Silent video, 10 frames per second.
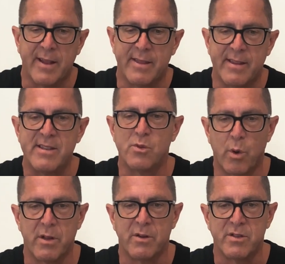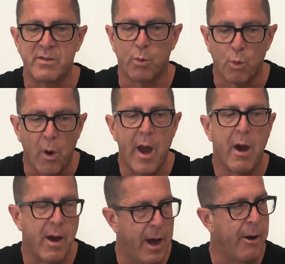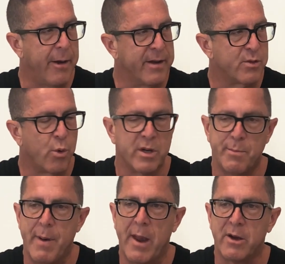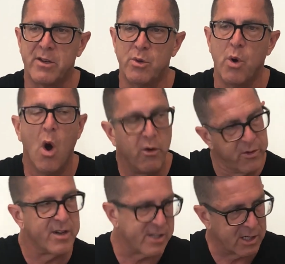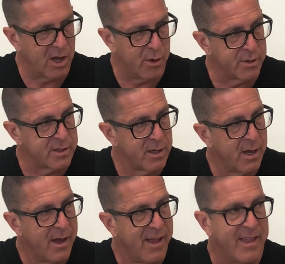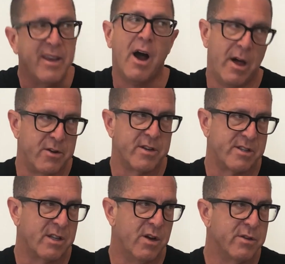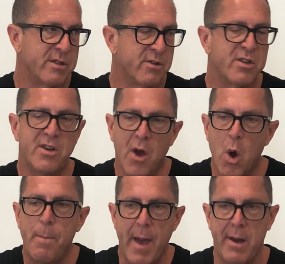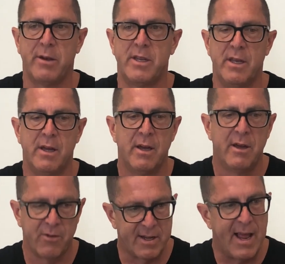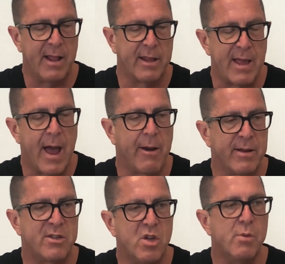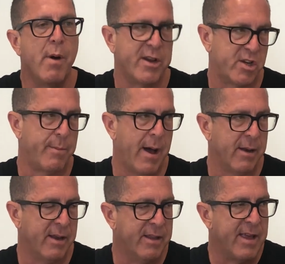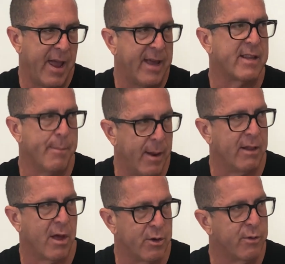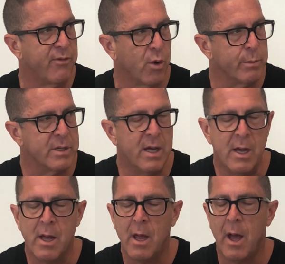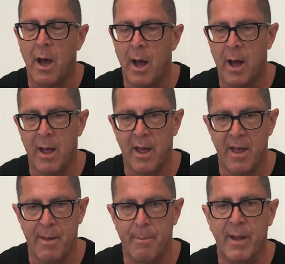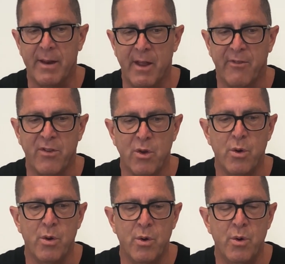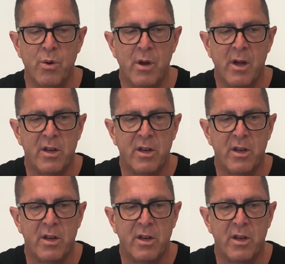This is one of those rare areas where it's better to over-disclose than to under-disclose. There's no penalty for telling the IRS too much in the anti-money laundering forms. But if you